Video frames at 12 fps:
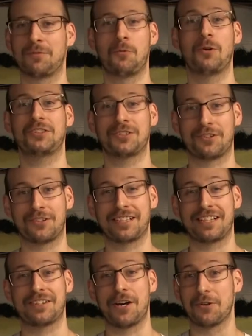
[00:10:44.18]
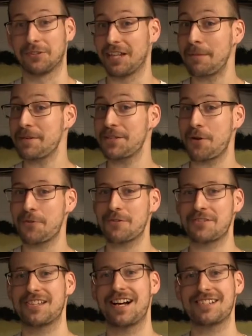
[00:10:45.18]
of what you're thinking, though, let me know
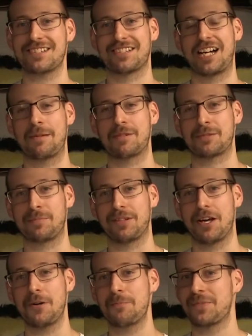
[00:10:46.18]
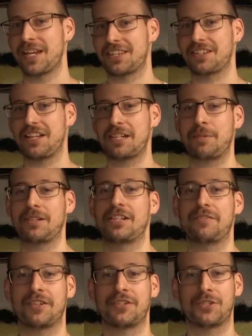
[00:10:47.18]
those thoughts in comments below. Hit the like button
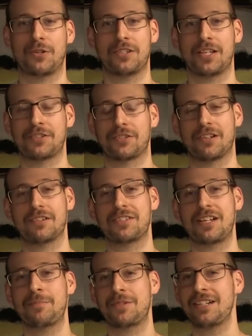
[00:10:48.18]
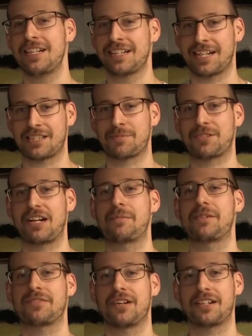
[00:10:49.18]
if you enjoyed this or learned something. Get
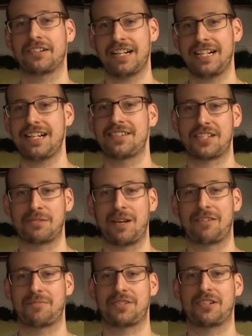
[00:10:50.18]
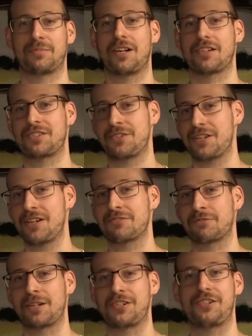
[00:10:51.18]
subscribed if you're not already. And this has been Cinder Block
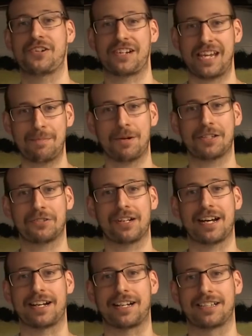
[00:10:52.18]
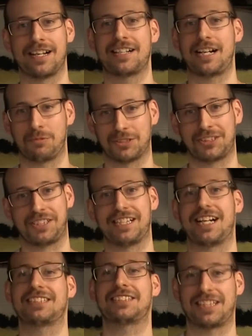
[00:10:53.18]
Studios, reminding you to keep on creating, and I will see you
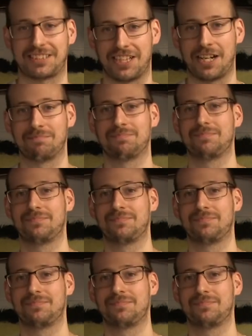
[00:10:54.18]
guys next time.